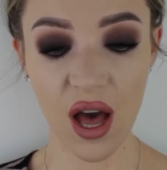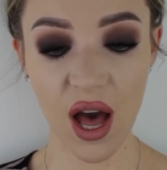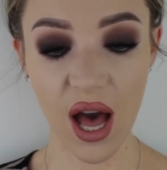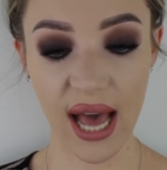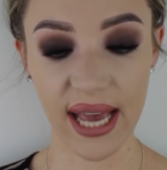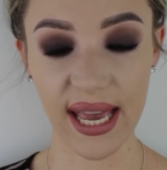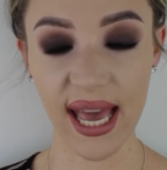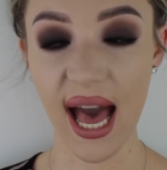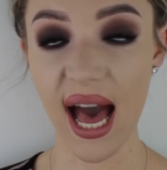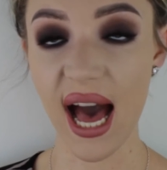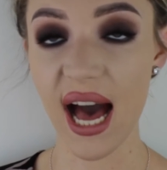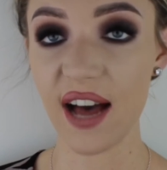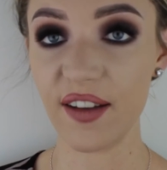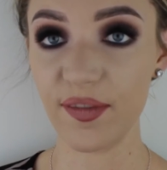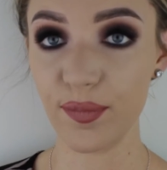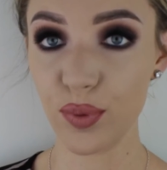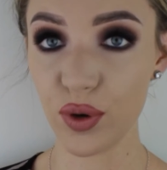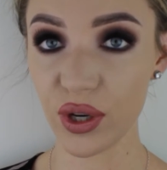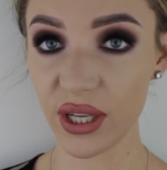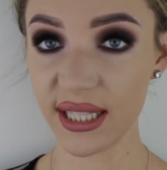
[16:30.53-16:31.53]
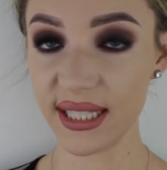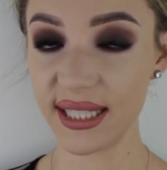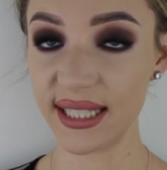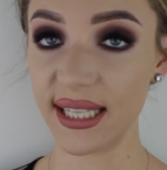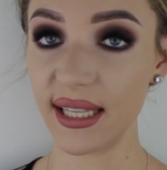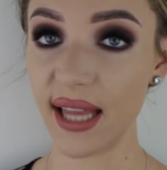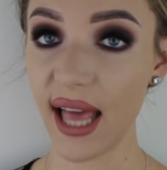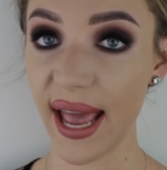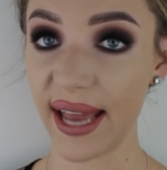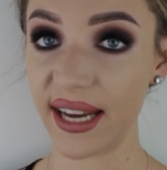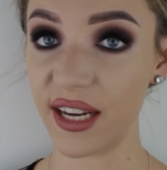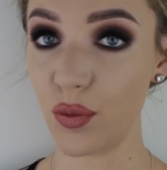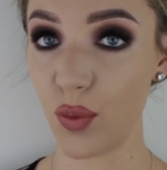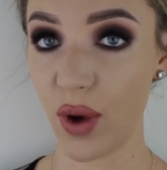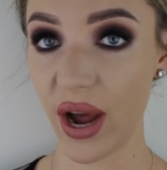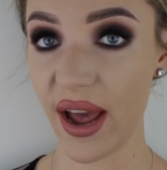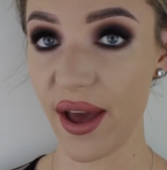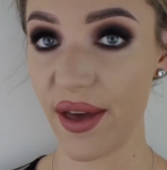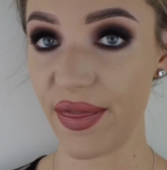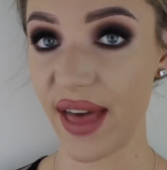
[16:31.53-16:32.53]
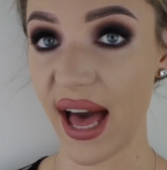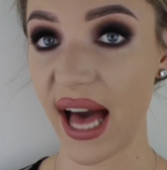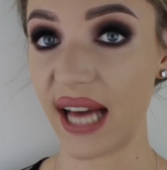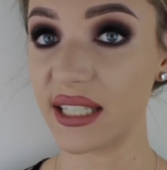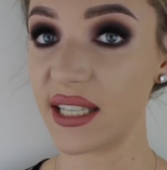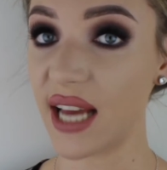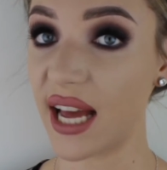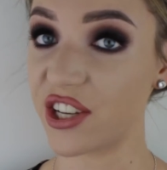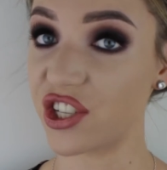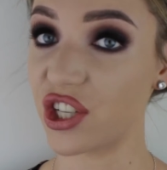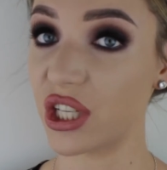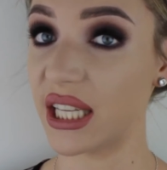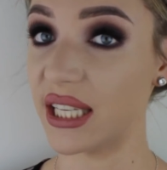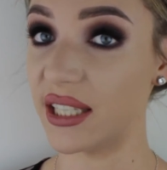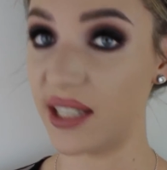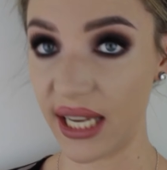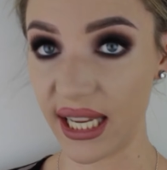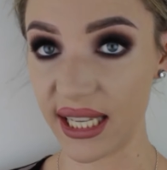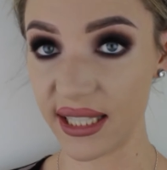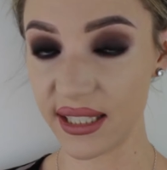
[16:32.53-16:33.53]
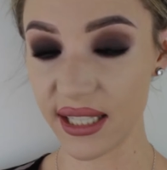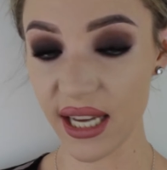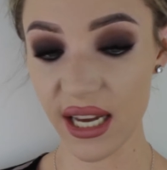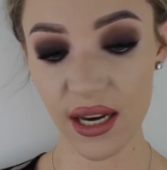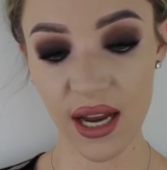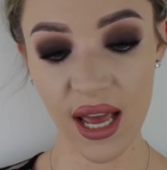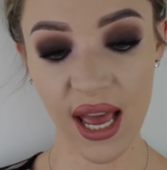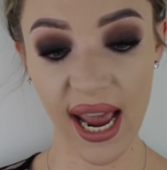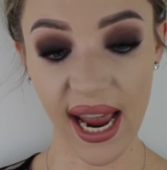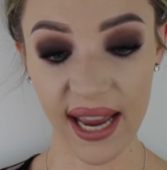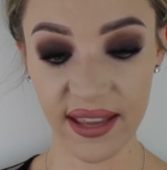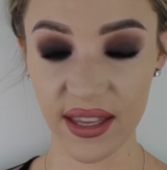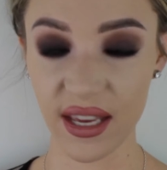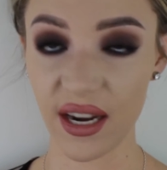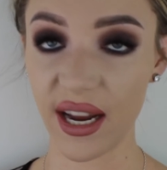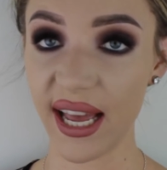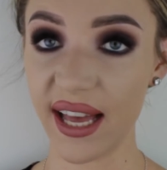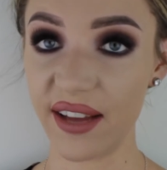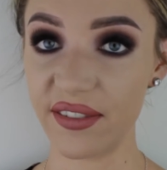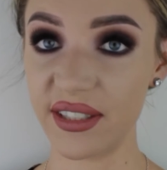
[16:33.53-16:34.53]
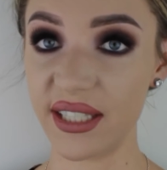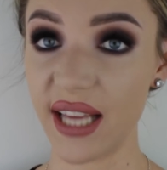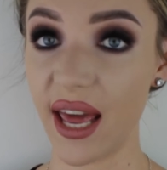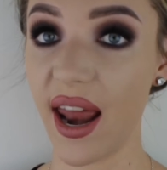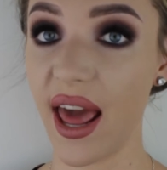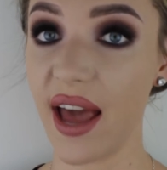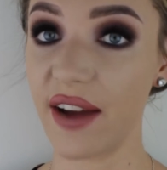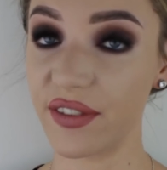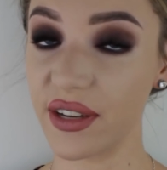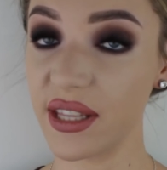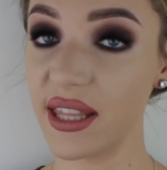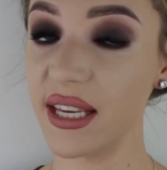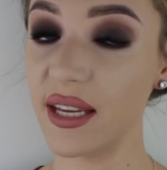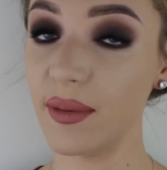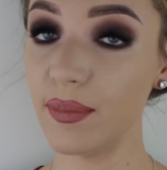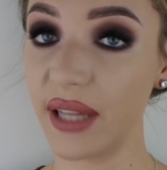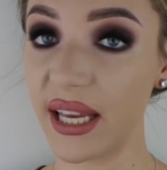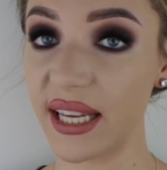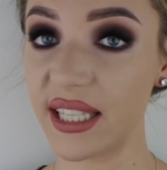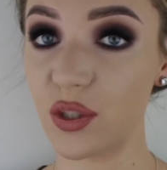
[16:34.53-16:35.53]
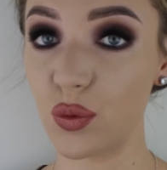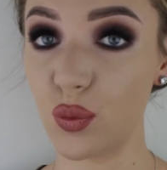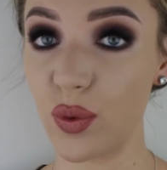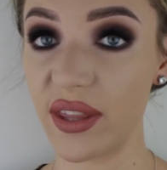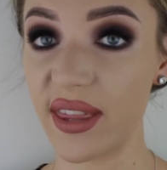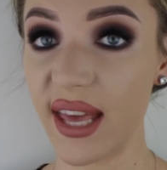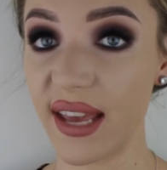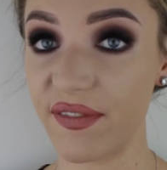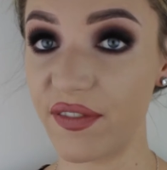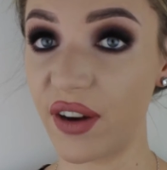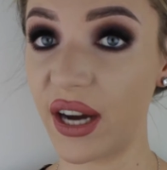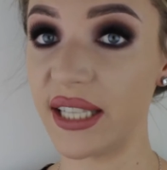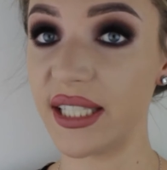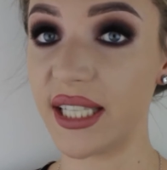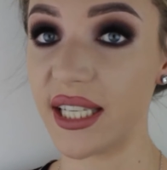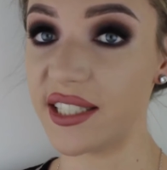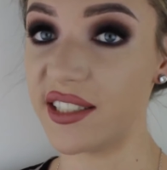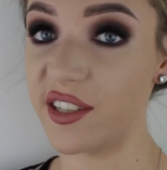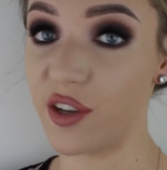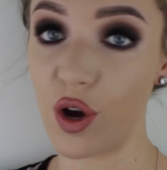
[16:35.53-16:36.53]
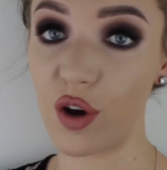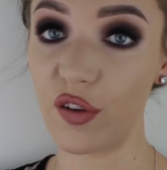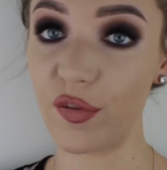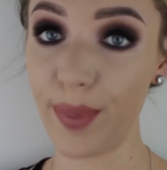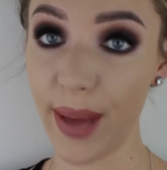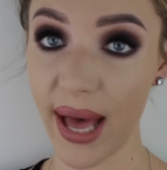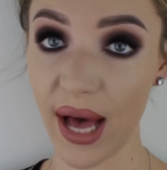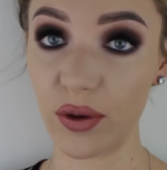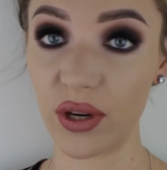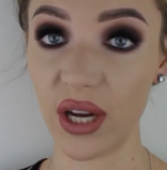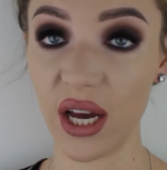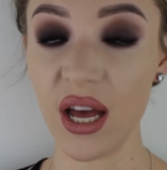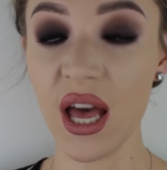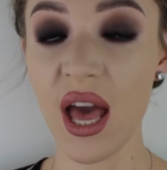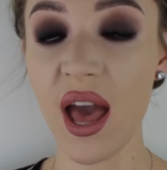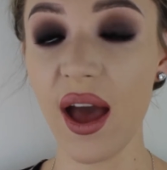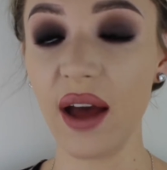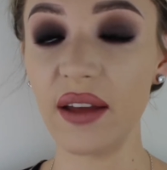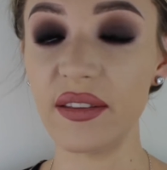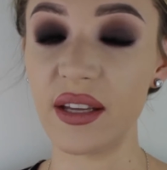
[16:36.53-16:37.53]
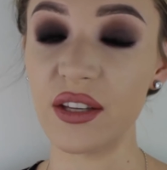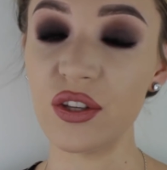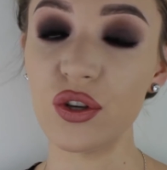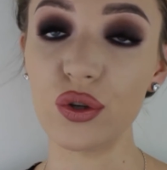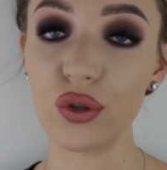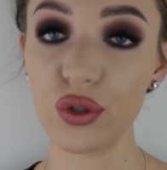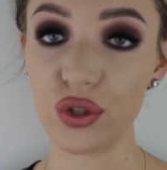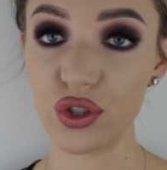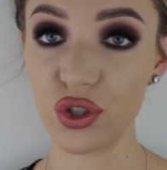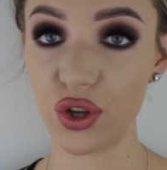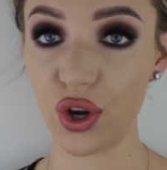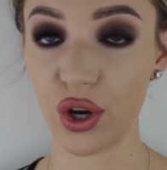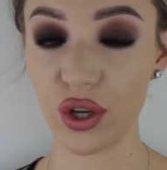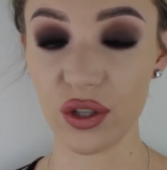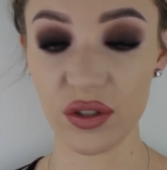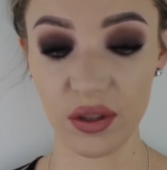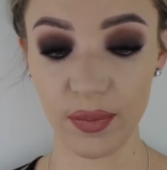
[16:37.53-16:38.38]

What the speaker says: I have put concealer anywhere that actually needs it, and then I have set everything in place with a fine dusting of powder, and then you're good to go.